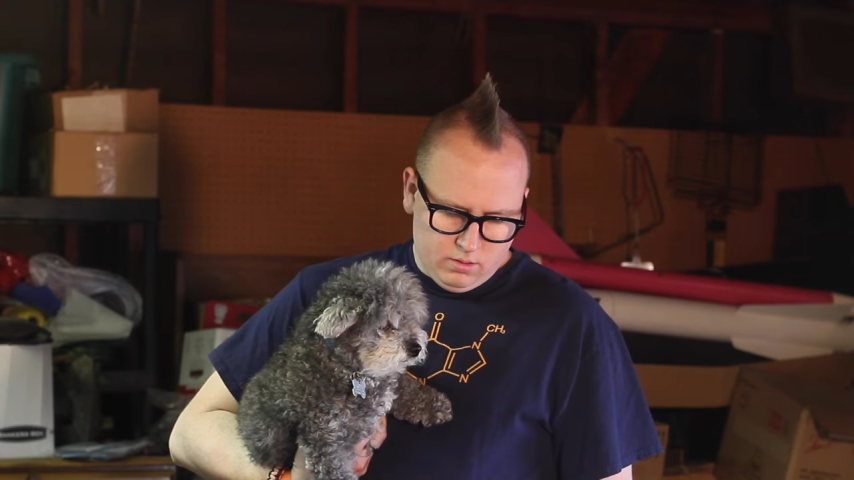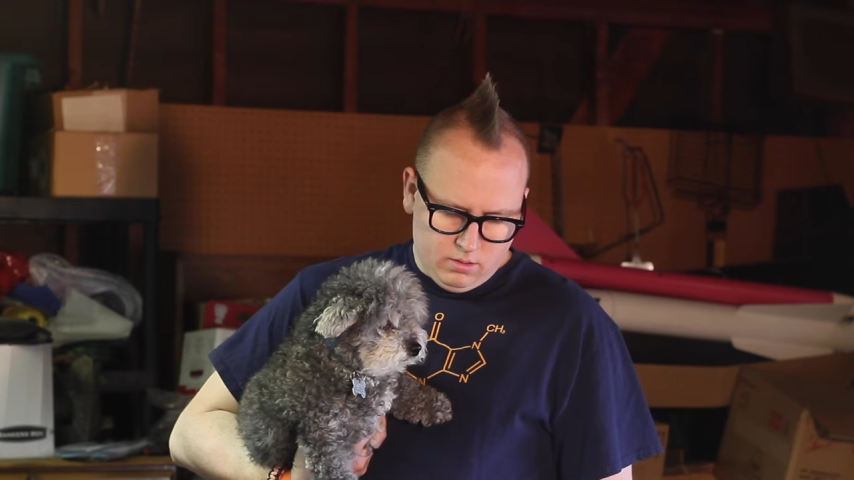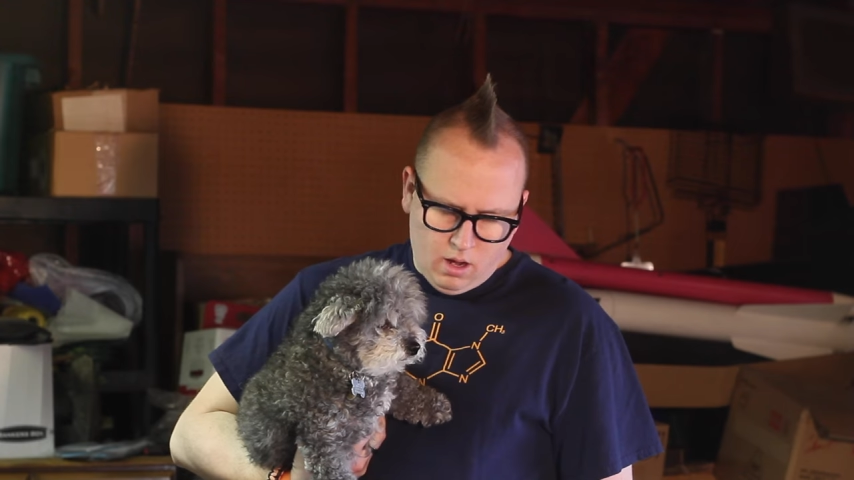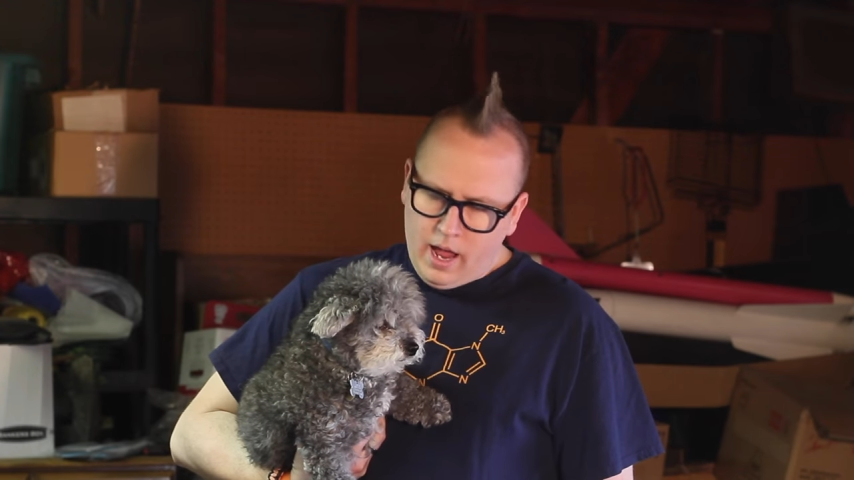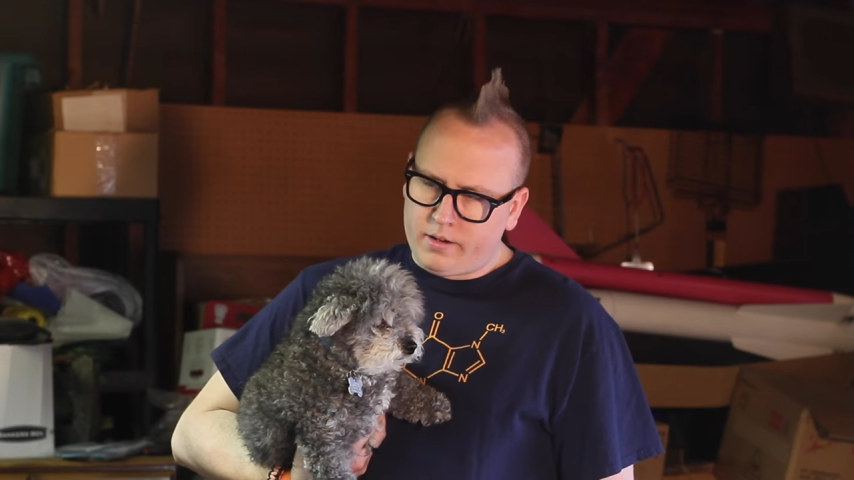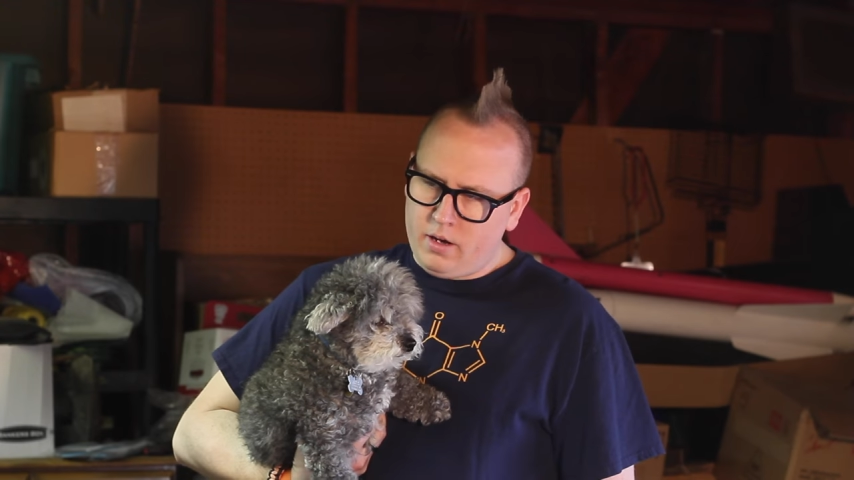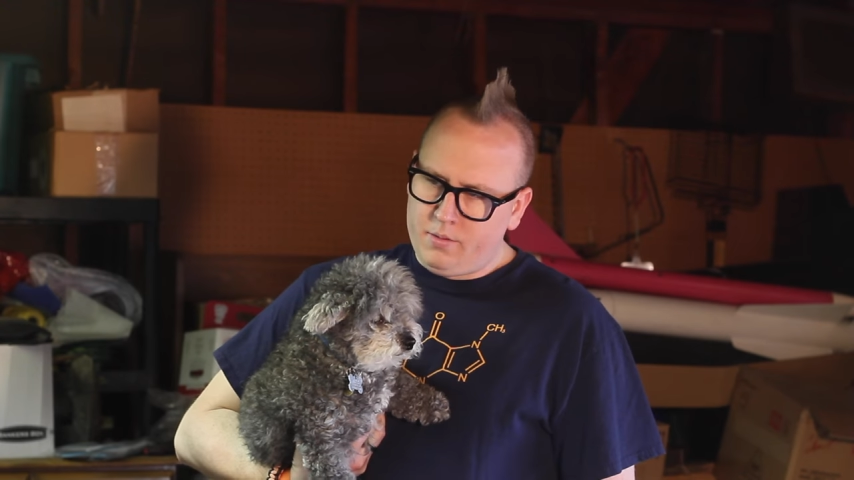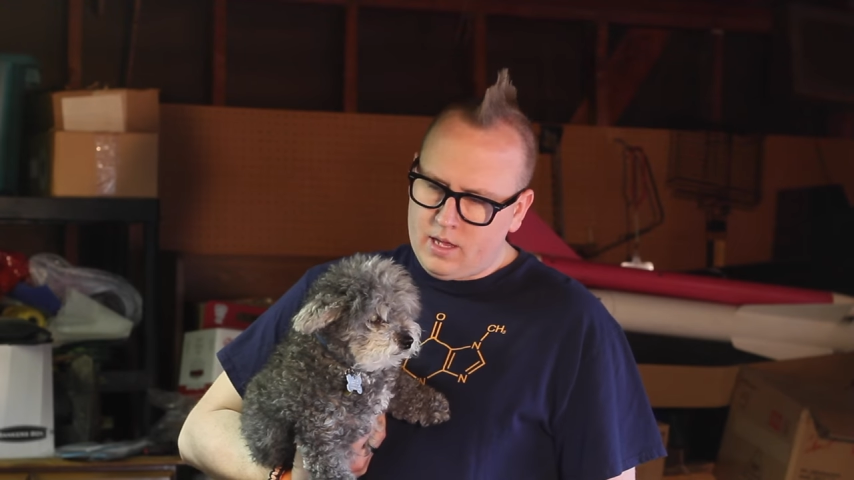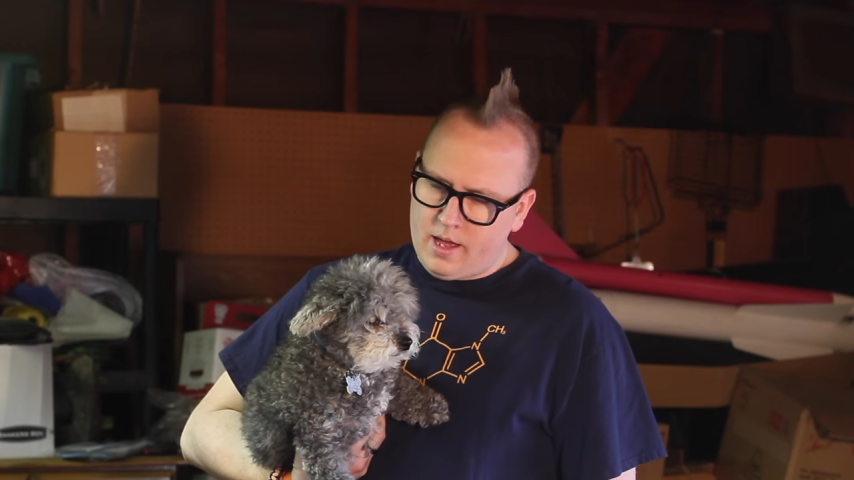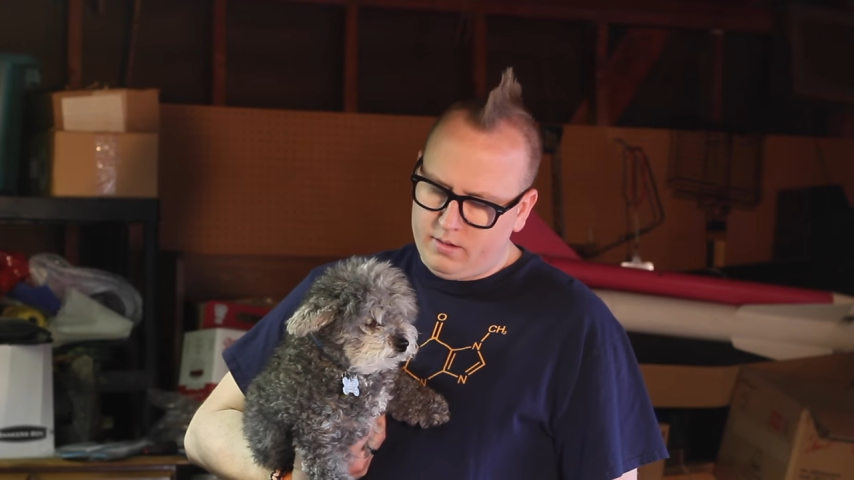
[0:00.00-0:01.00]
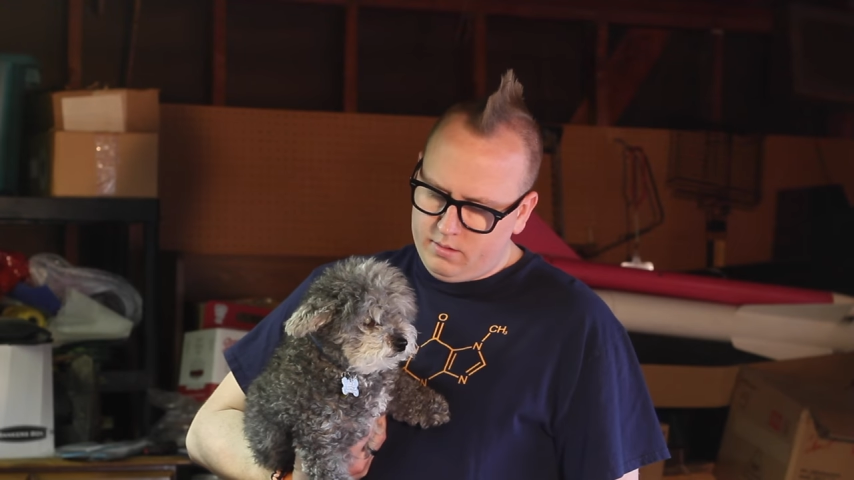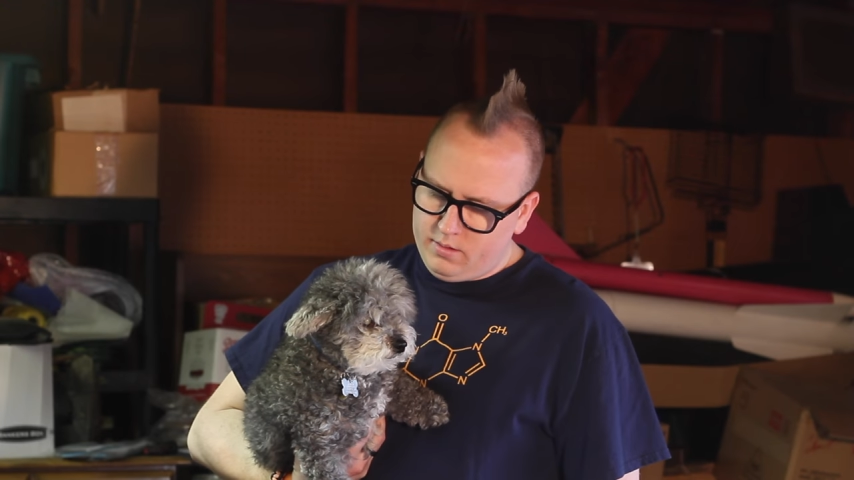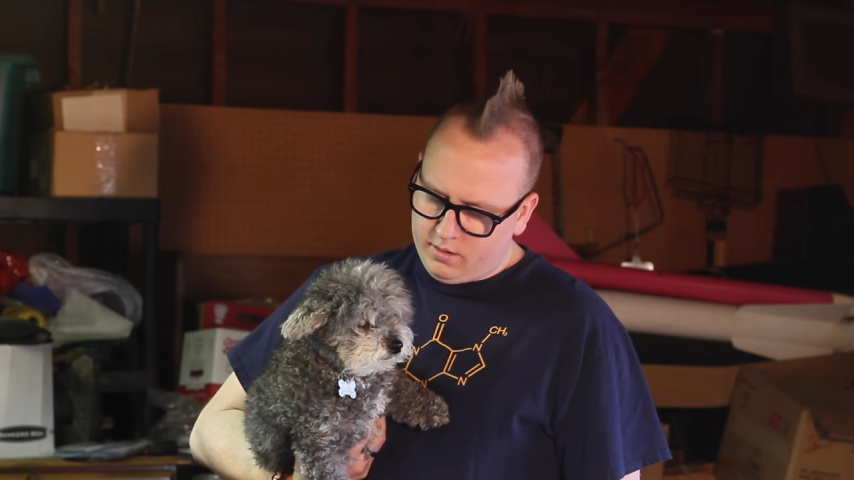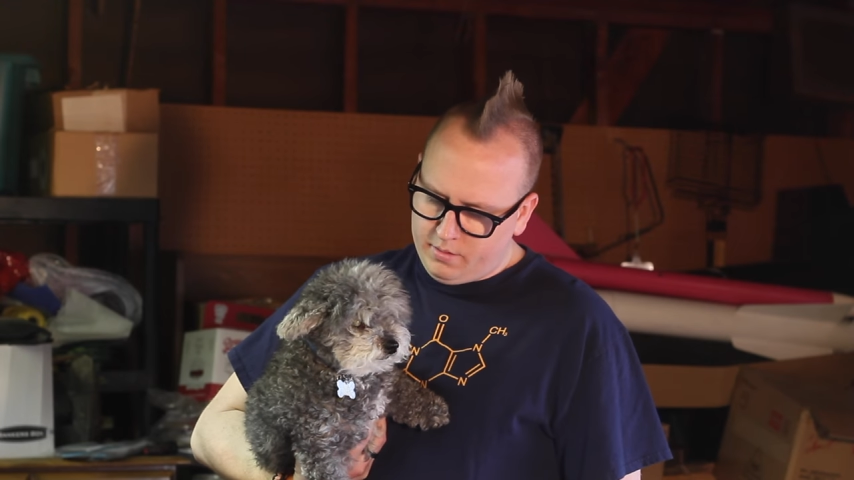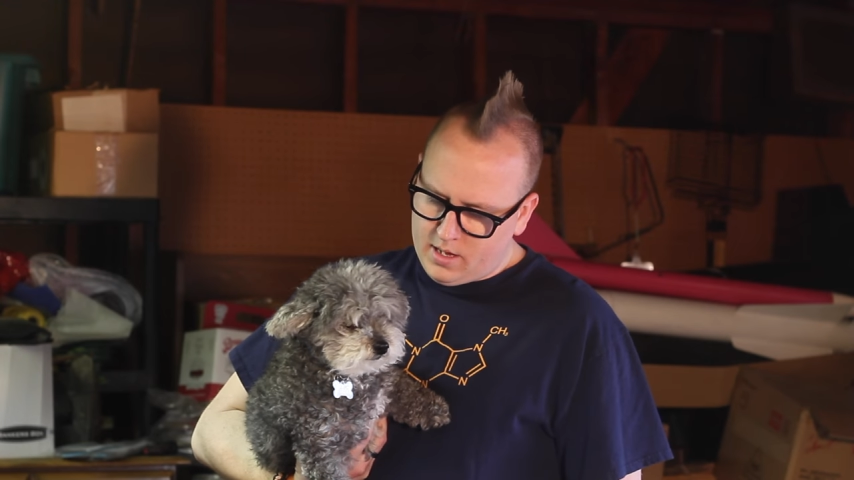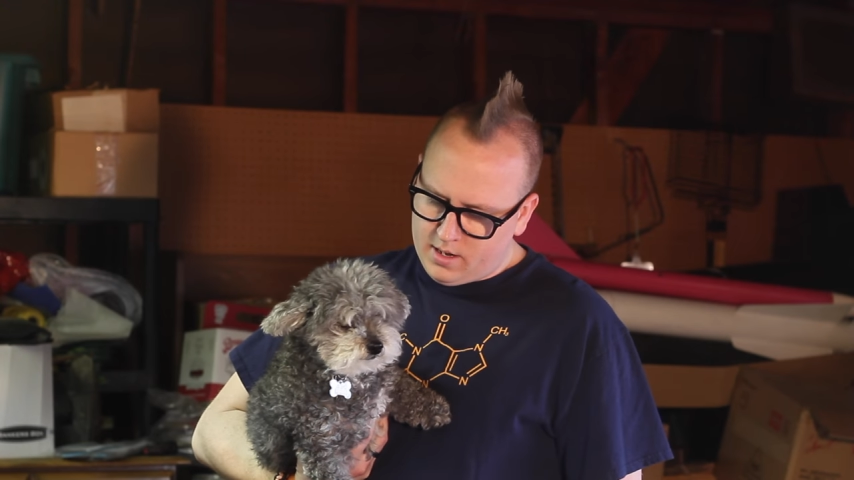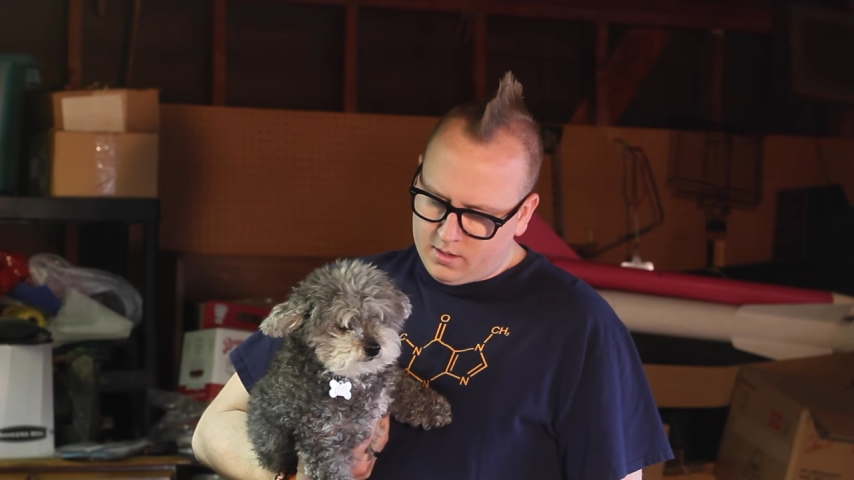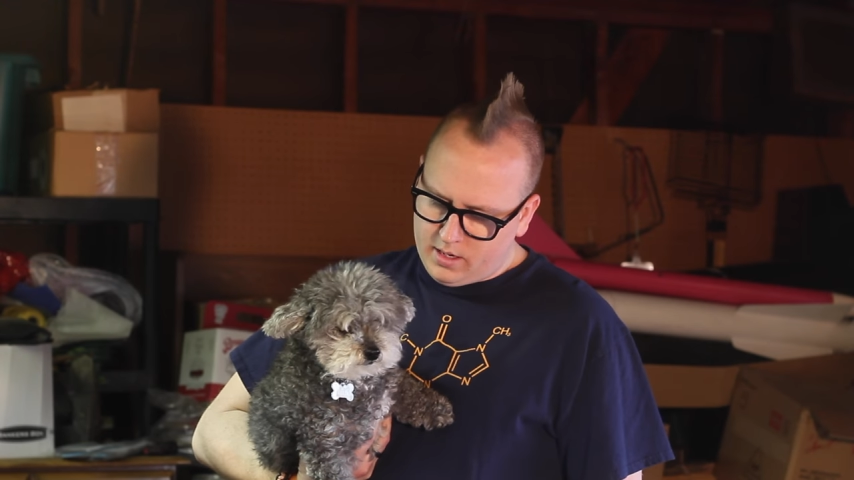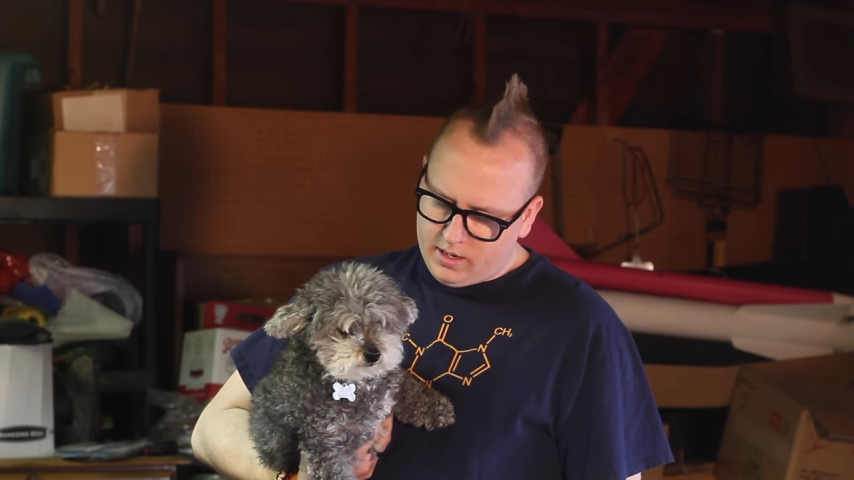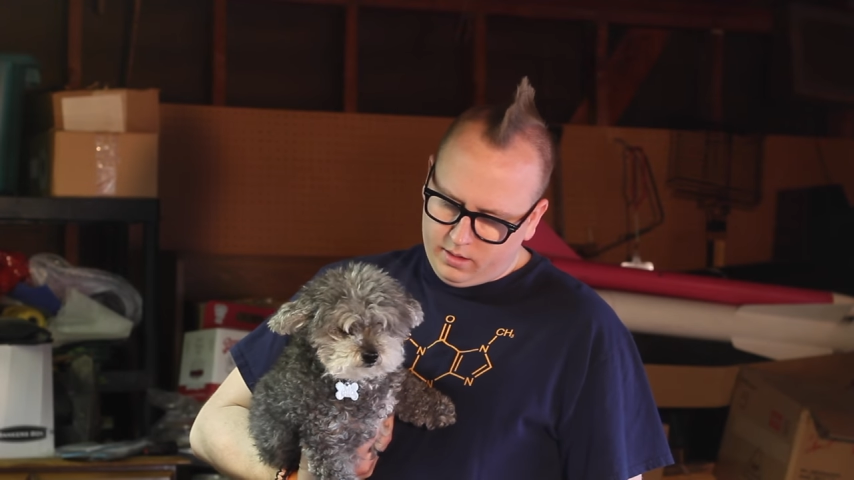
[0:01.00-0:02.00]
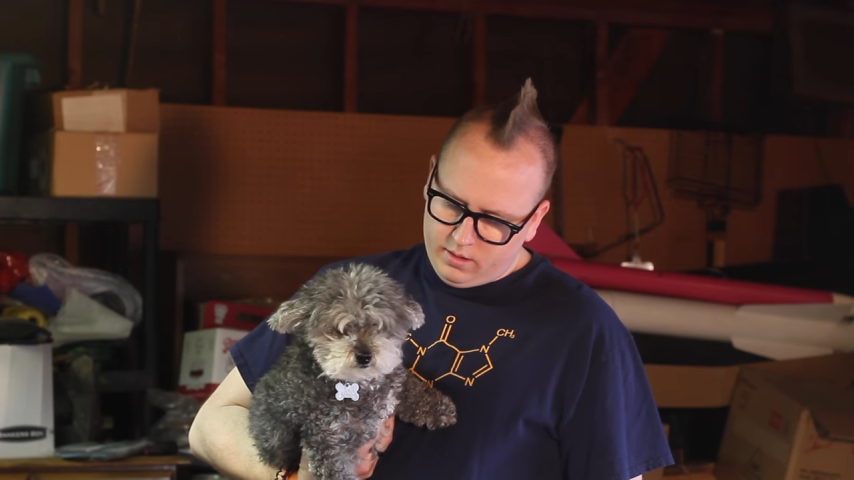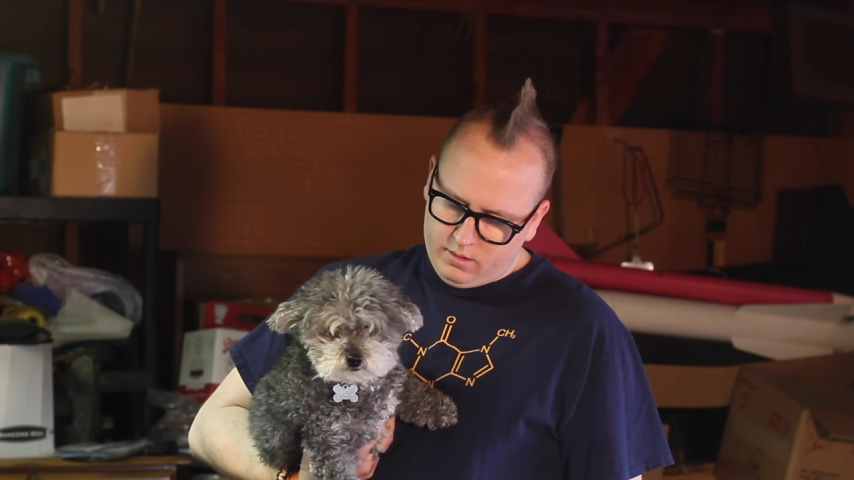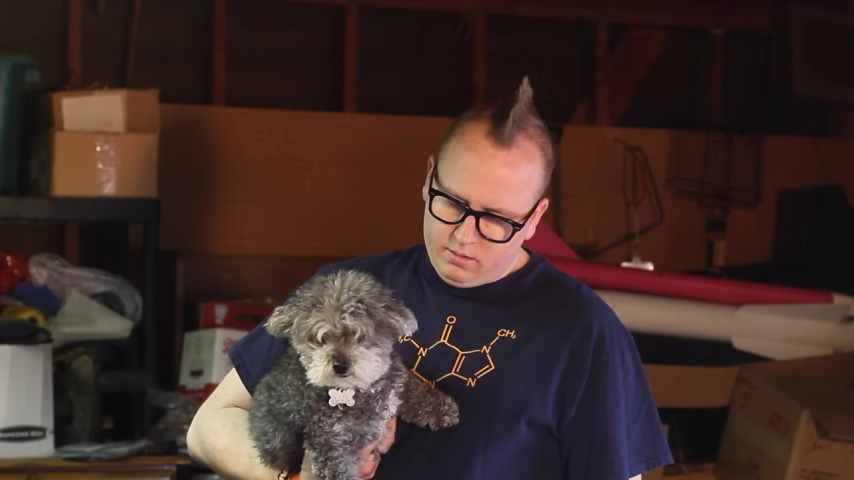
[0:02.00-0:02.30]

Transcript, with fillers: I agree with that. I agree with that entirely.